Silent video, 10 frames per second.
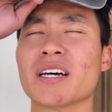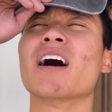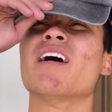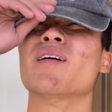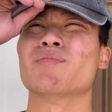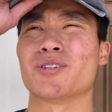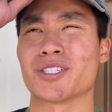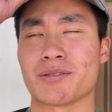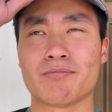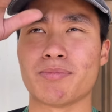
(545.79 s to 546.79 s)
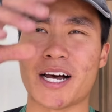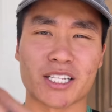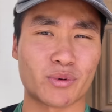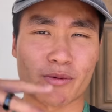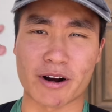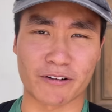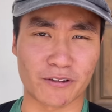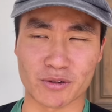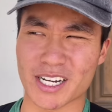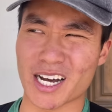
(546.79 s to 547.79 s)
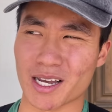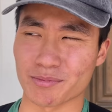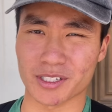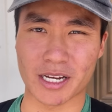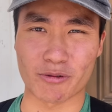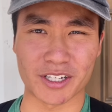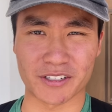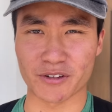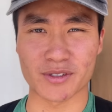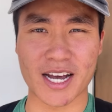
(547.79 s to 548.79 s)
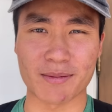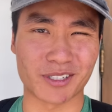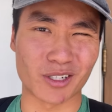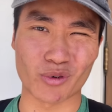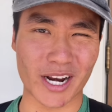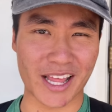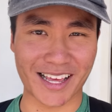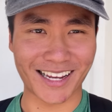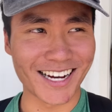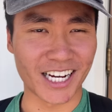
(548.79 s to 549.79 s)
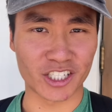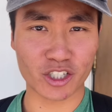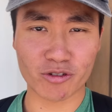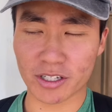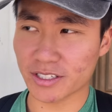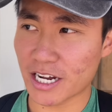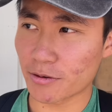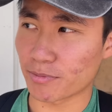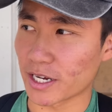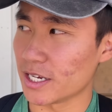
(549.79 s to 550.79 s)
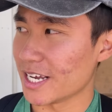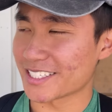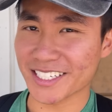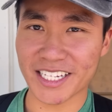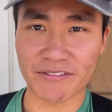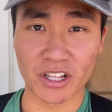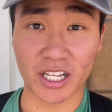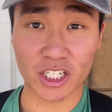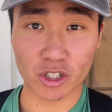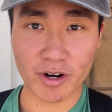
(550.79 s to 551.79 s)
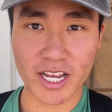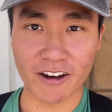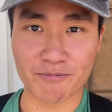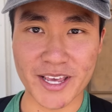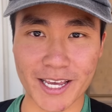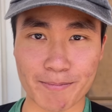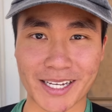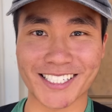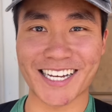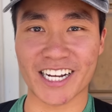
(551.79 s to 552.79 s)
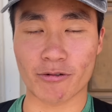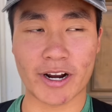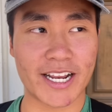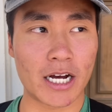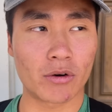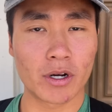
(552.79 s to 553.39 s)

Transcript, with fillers: Um, just blinds went around a few times. I raised a few times, didn't win anything. Uh, just trickled down, but it's nice to have the luxury of being a big stack right now